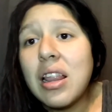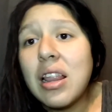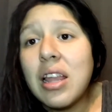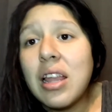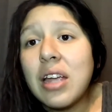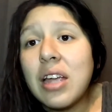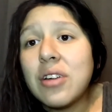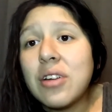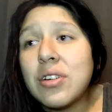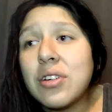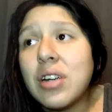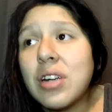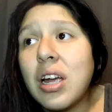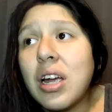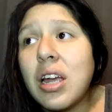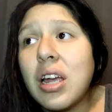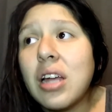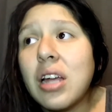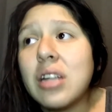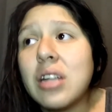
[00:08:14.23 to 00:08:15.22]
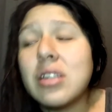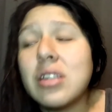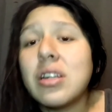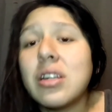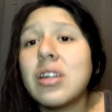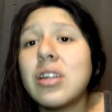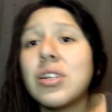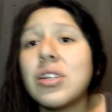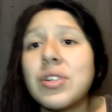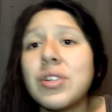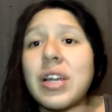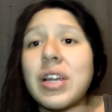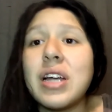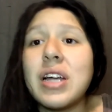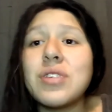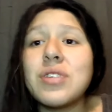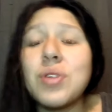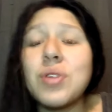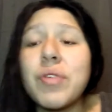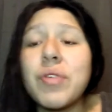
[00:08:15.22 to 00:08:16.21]
later. And, so
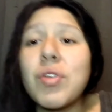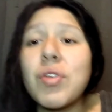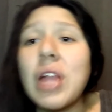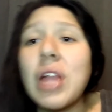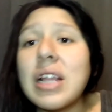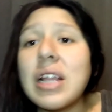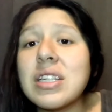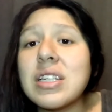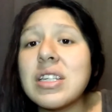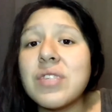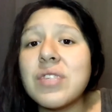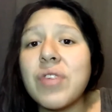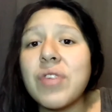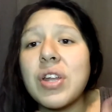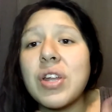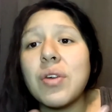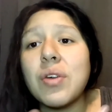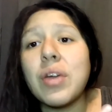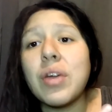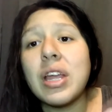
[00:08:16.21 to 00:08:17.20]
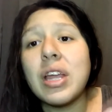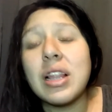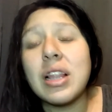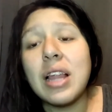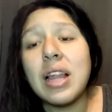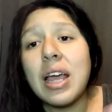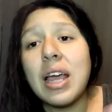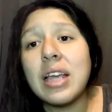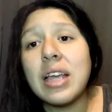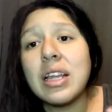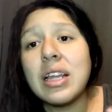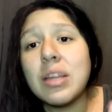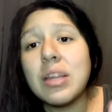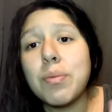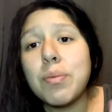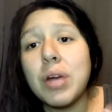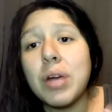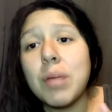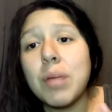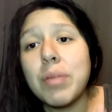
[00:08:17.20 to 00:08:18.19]
yeah. So, if you like this video, hit like in the
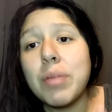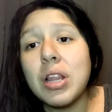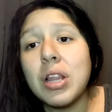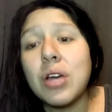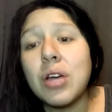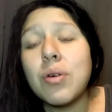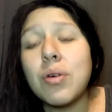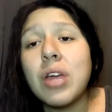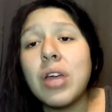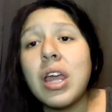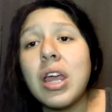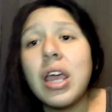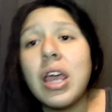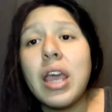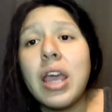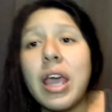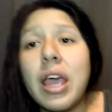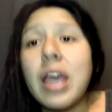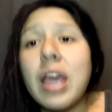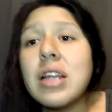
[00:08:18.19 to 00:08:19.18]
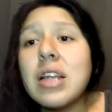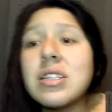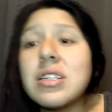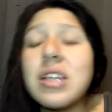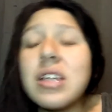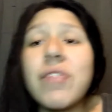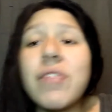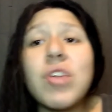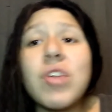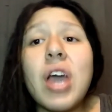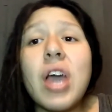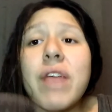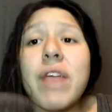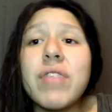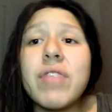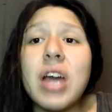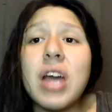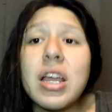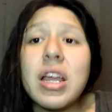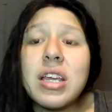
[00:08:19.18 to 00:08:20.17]
bottom below. And if you
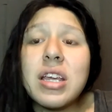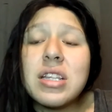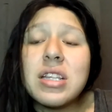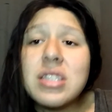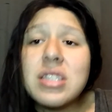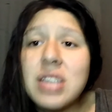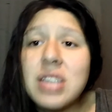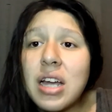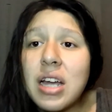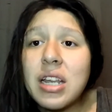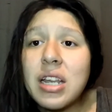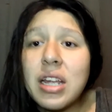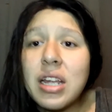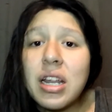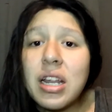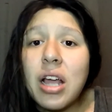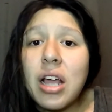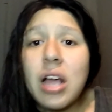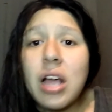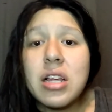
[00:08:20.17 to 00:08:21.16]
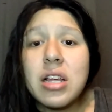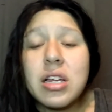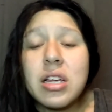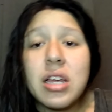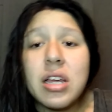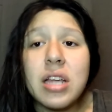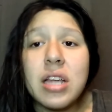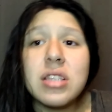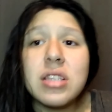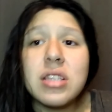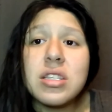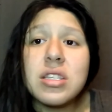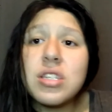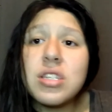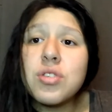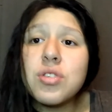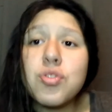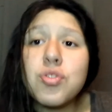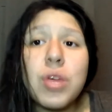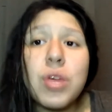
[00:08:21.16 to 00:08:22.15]
have not yet done it, hit the
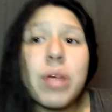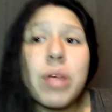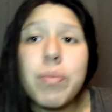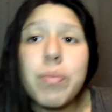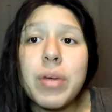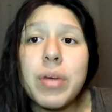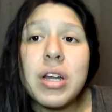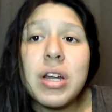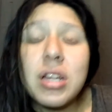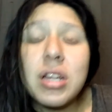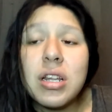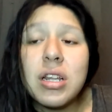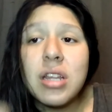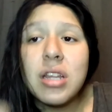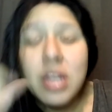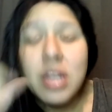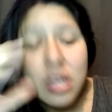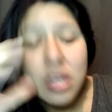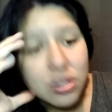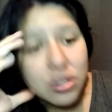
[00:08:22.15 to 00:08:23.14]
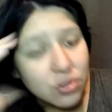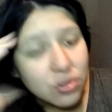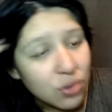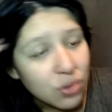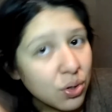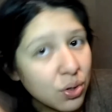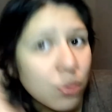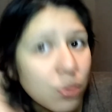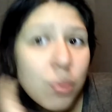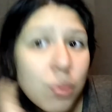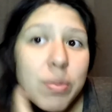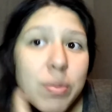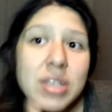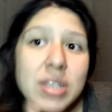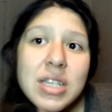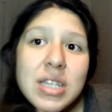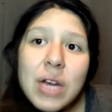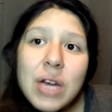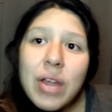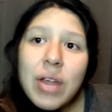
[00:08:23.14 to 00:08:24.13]
subscribe button so you won't
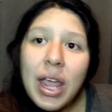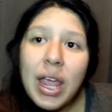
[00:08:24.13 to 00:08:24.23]
miss out